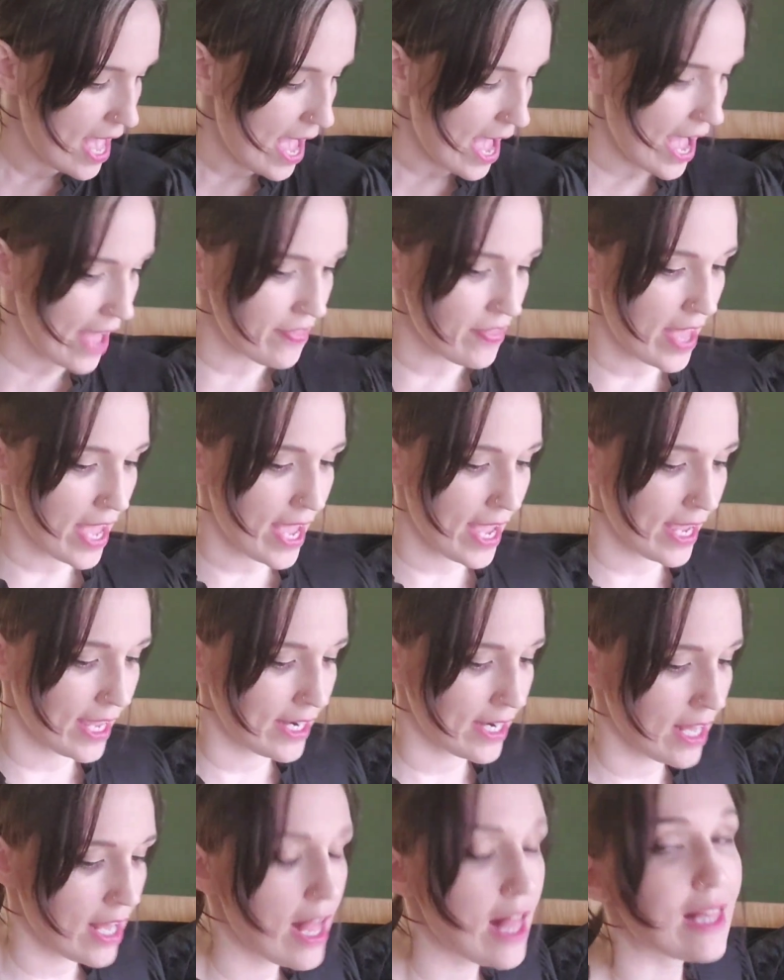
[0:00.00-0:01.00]
And
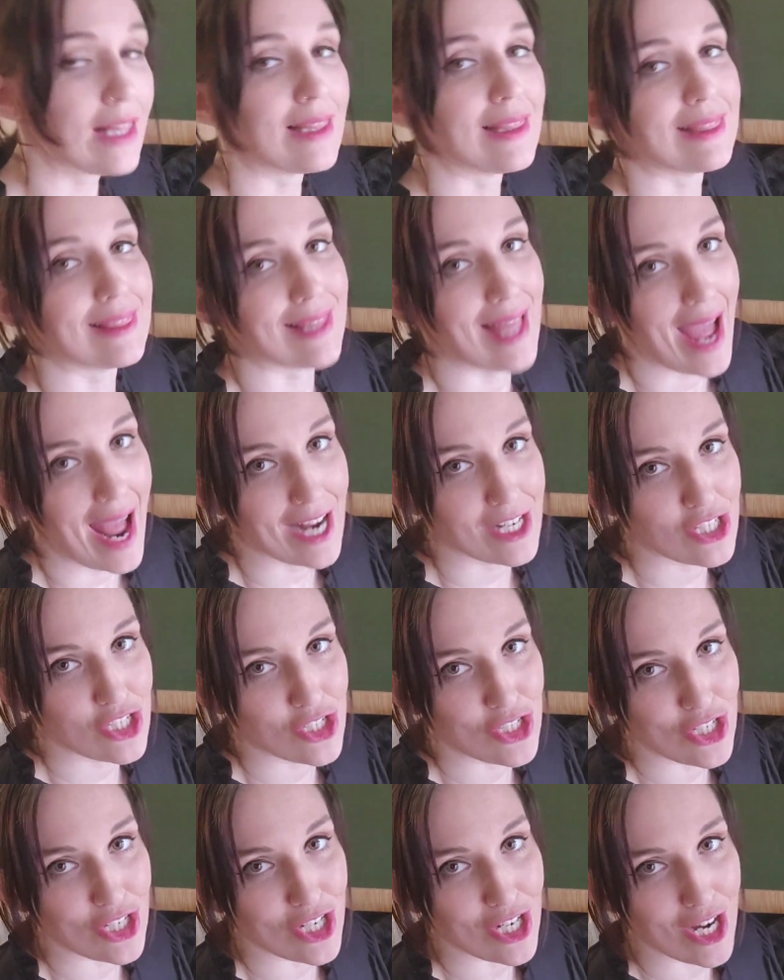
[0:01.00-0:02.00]
then
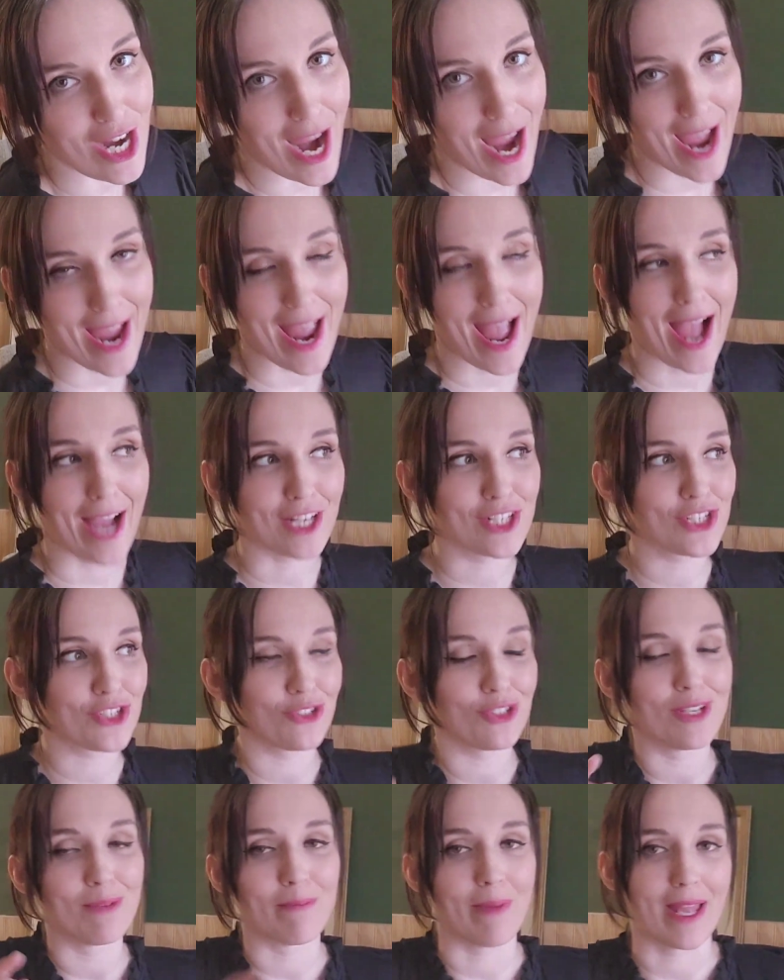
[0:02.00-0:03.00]
last year I
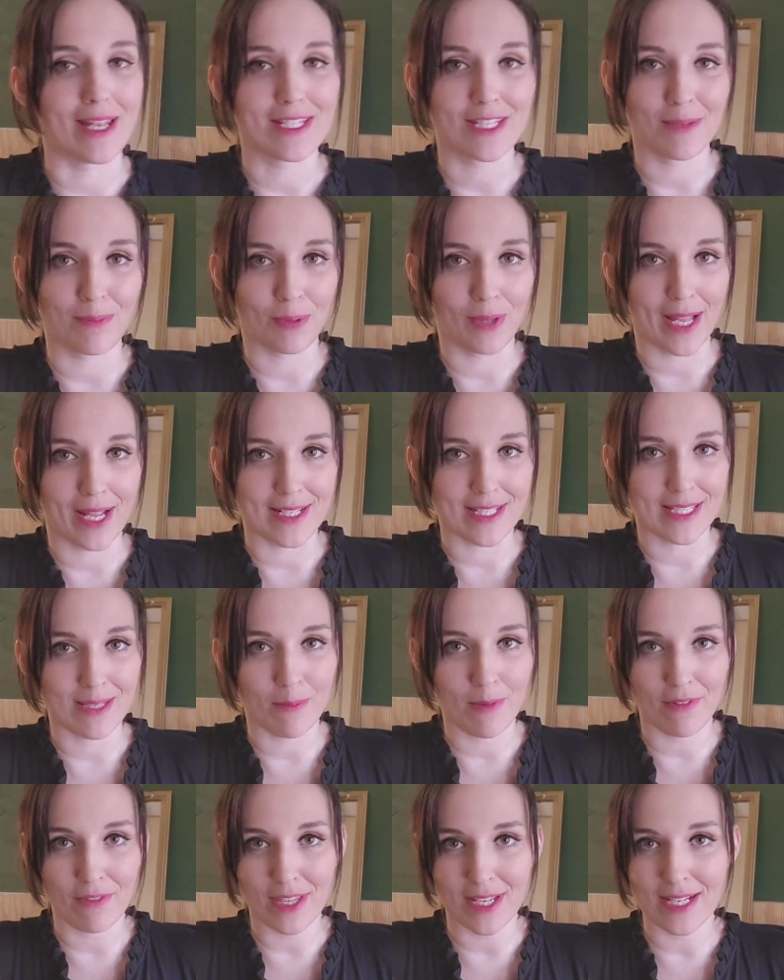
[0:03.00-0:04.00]
actually meant to plant some
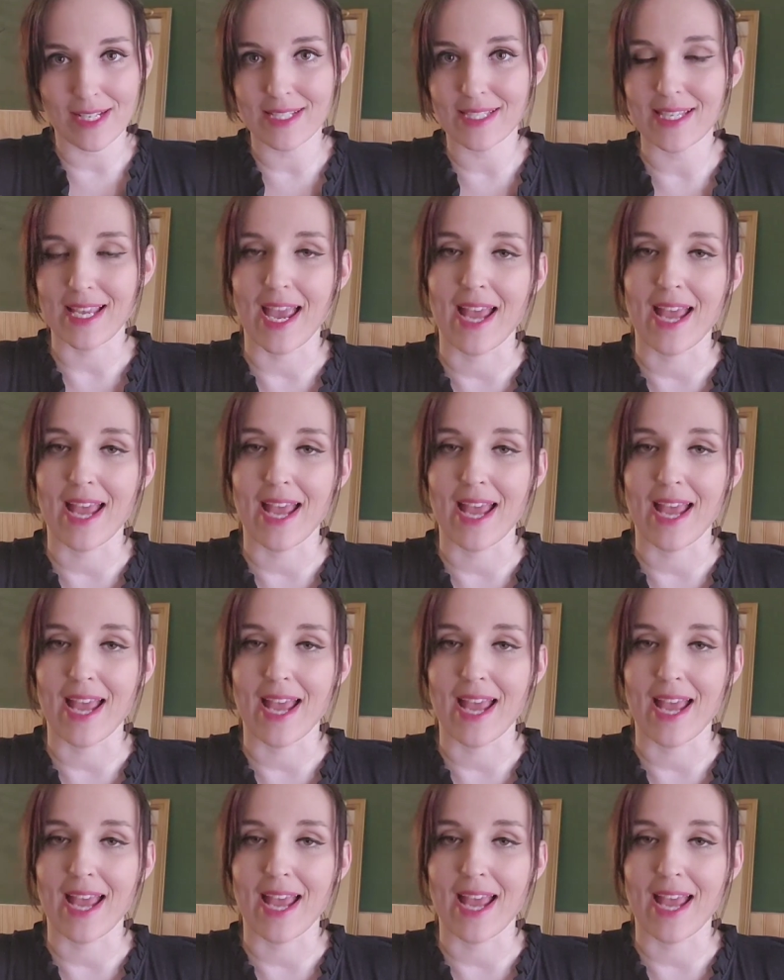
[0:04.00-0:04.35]
of these